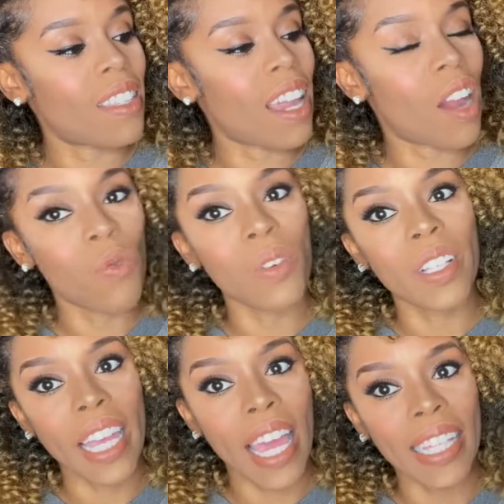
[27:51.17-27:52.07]

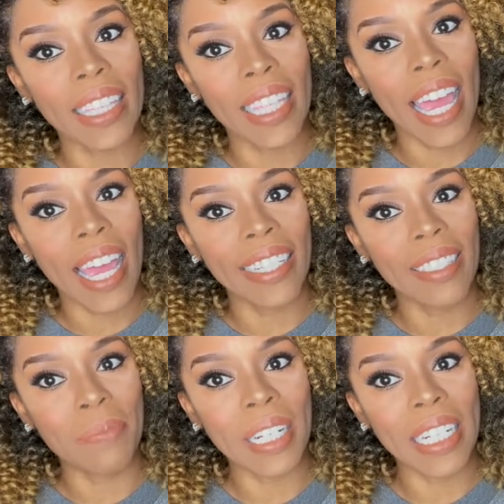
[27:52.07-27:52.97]
really hate that,
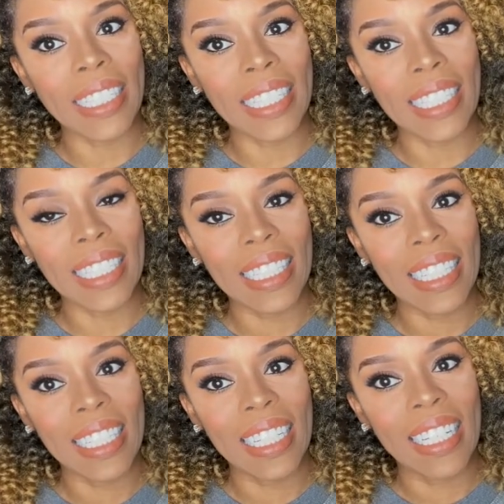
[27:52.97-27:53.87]
because
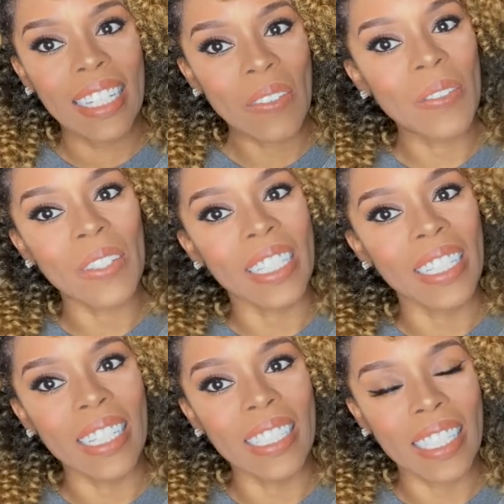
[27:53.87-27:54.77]
it really
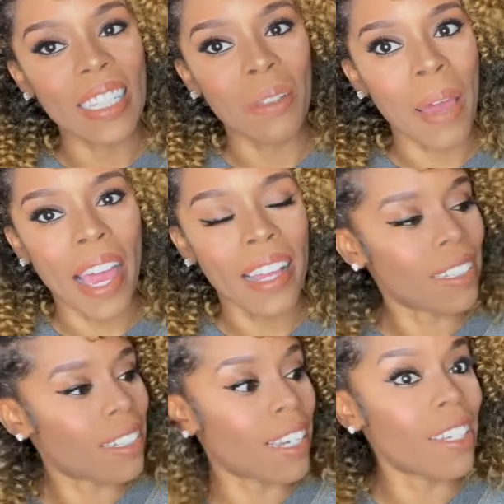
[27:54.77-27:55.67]
does get
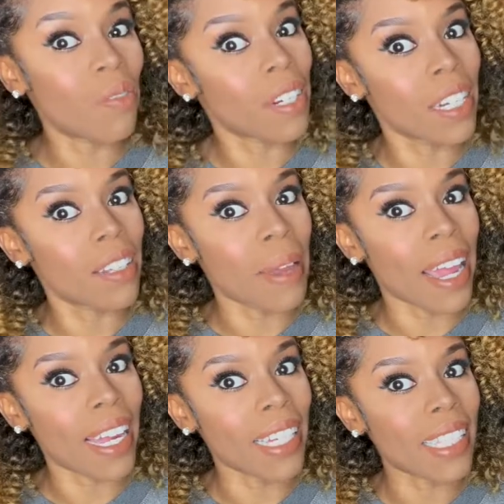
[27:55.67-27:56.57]
rid of the
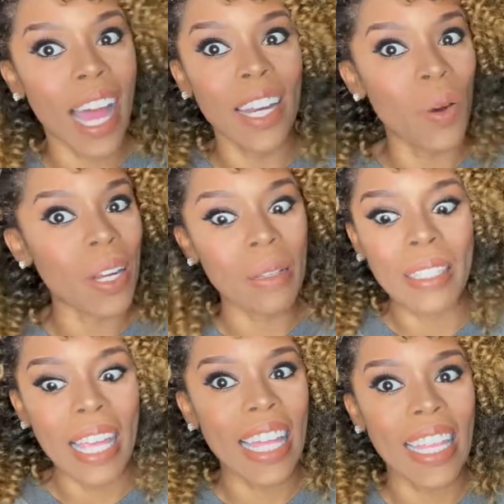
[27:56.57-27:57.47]
bags. I know I keep
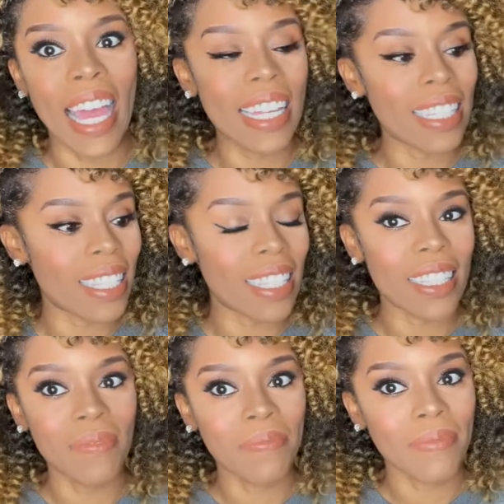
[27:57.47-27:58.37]
saying that. It's just,
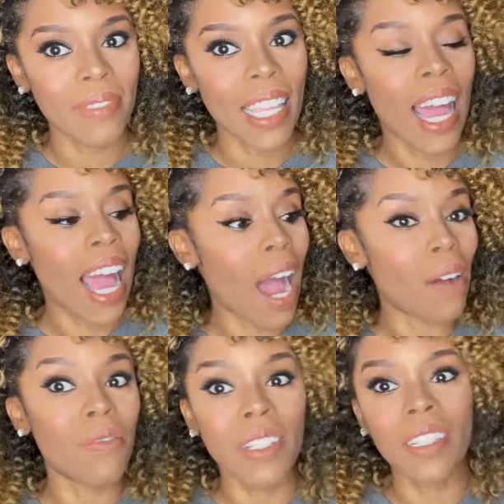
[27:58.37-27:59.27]

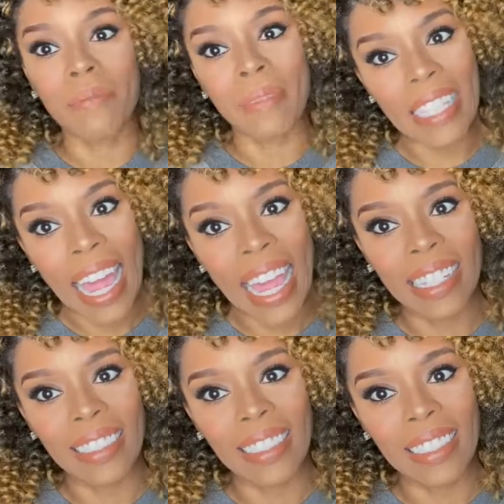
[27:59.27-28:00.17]
I'm saying
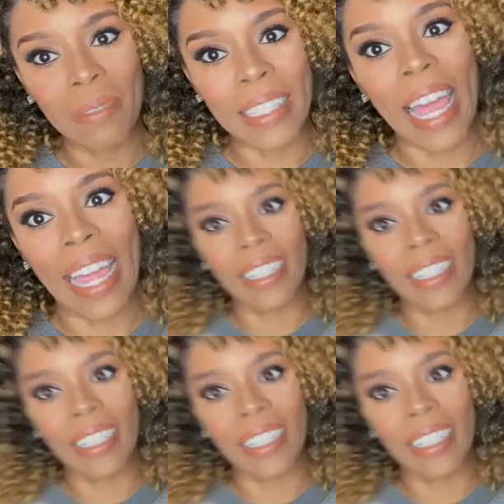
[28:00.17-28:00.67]
it.